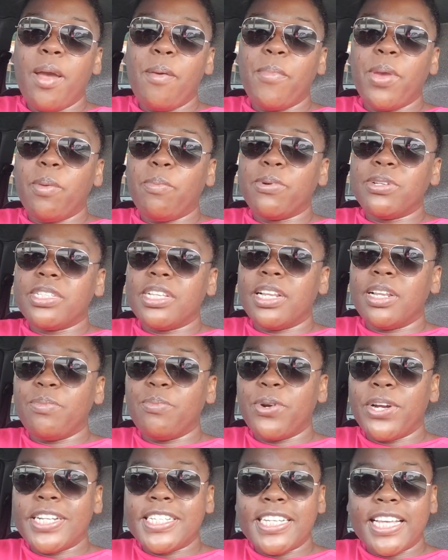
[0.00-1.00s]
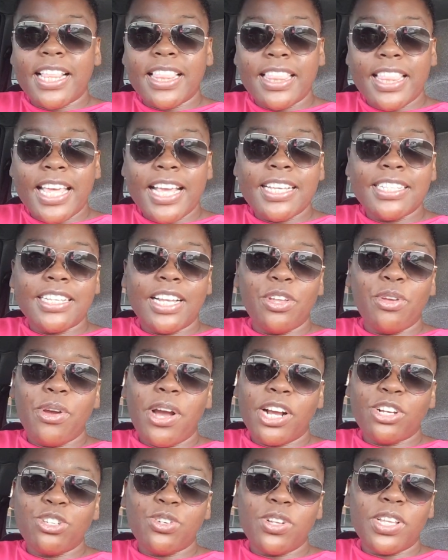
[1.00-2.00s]
people celebrating things that you
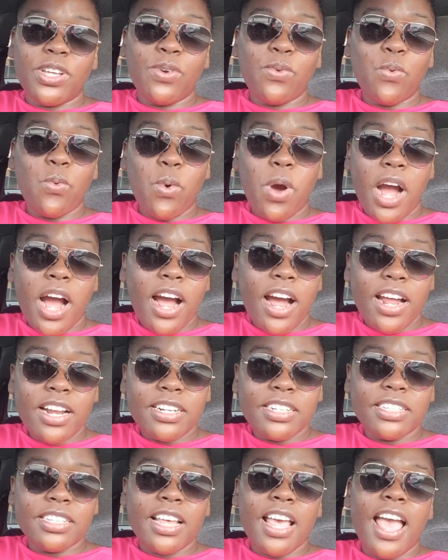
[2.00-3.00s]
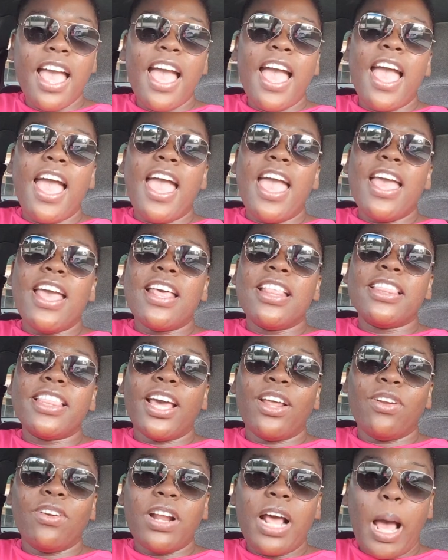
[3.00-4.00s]
actually want and
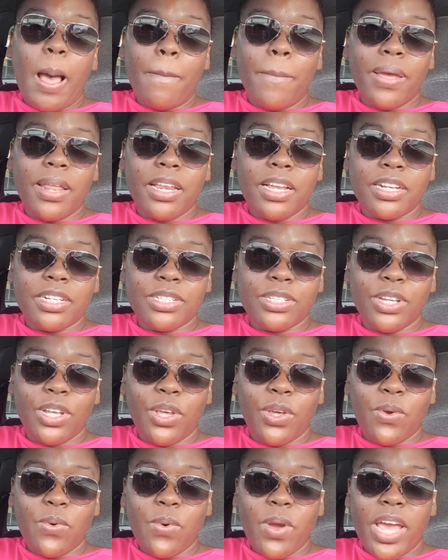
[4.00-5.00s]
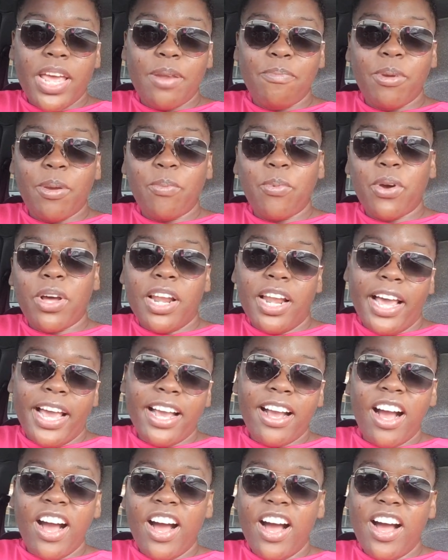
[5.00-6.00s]
they're not happening to you, and people are
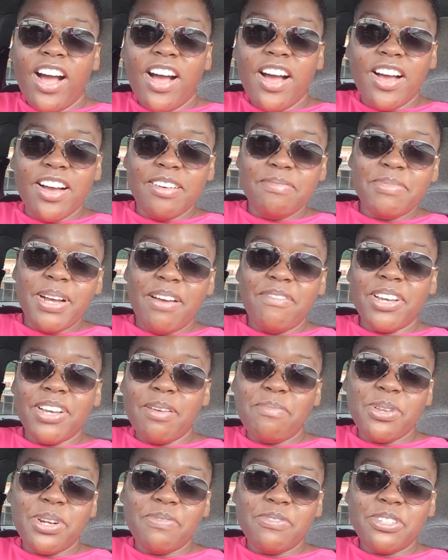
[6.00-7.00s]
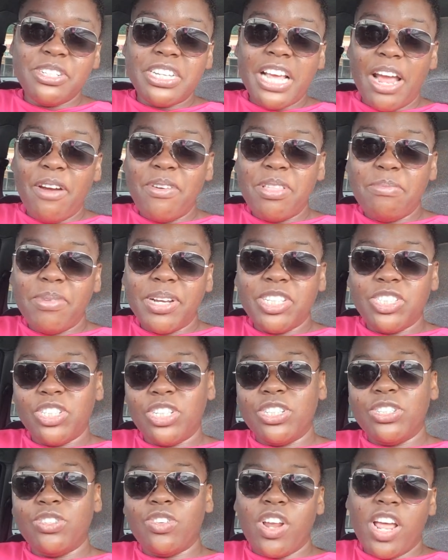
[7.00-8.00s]
like, oh, I'm having a beautiful day with my
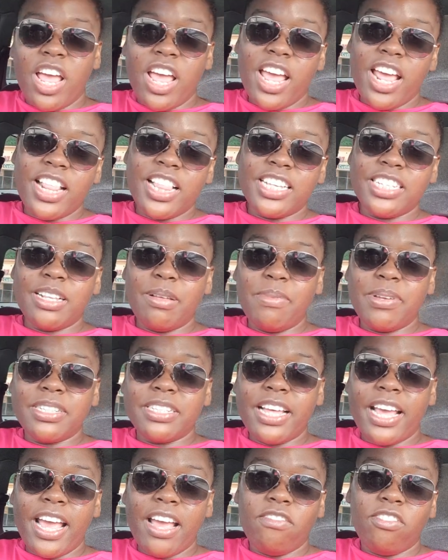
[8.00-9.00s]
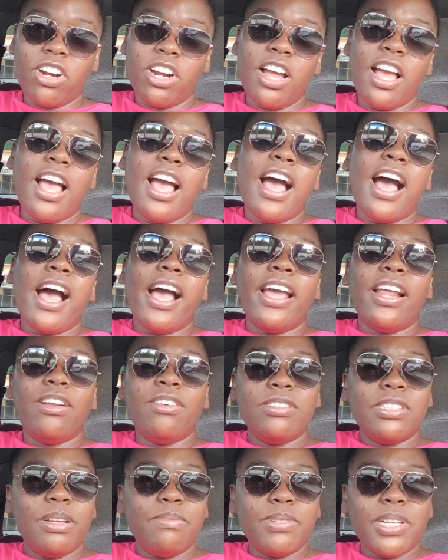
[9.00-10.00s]
children, this is the best day ever. I
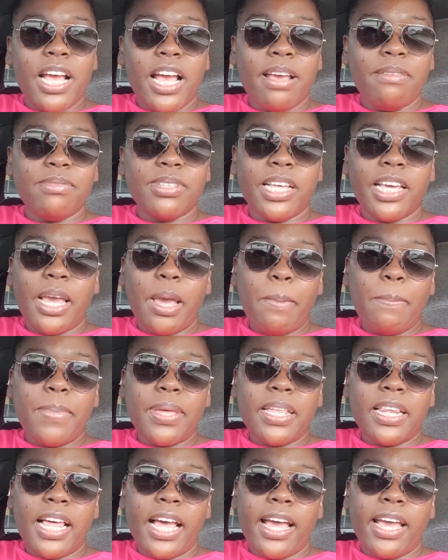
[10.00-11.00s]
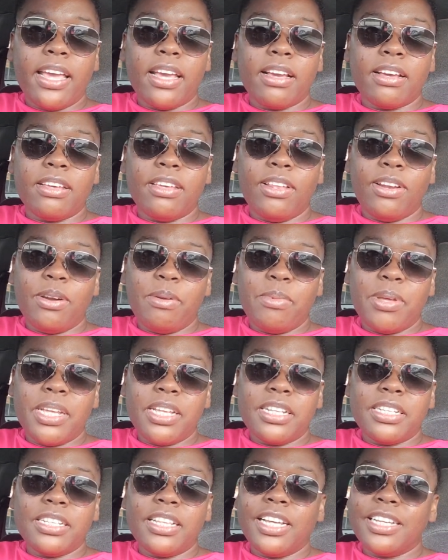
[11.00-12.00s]
know sometimes it can be like, you know what I
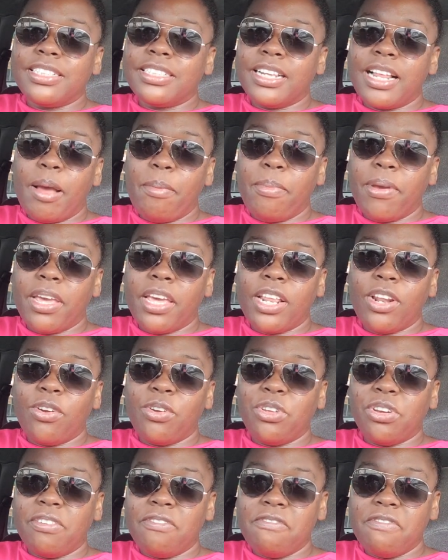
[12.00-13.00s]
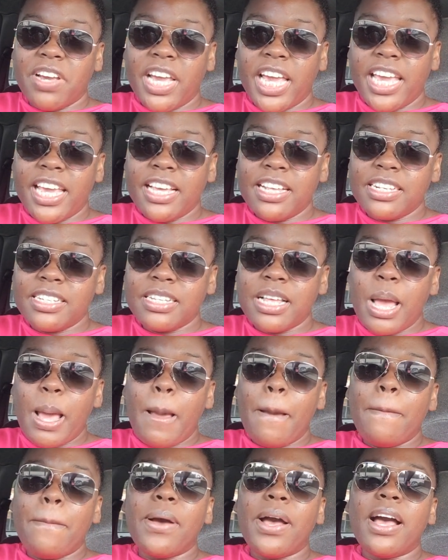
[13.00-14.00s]
mean, they're slapping it on your face,
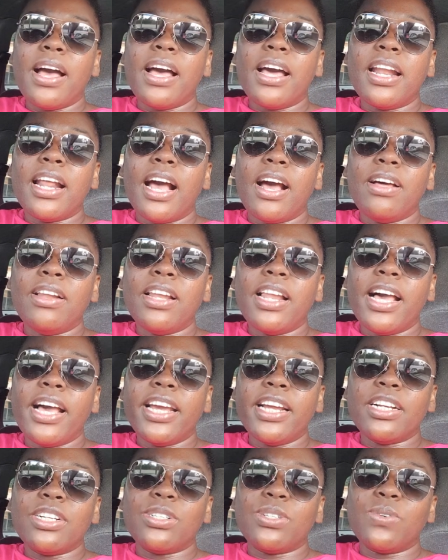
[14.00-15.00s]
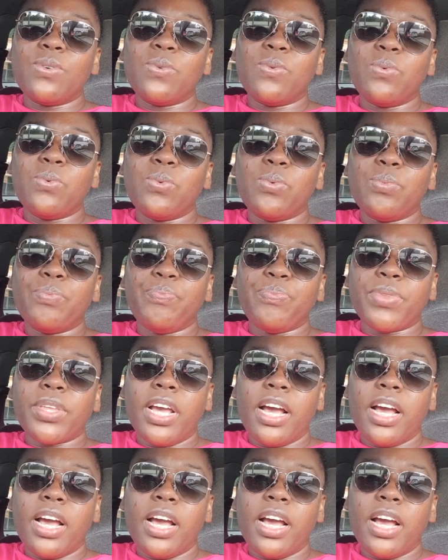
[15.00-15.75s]
but I like to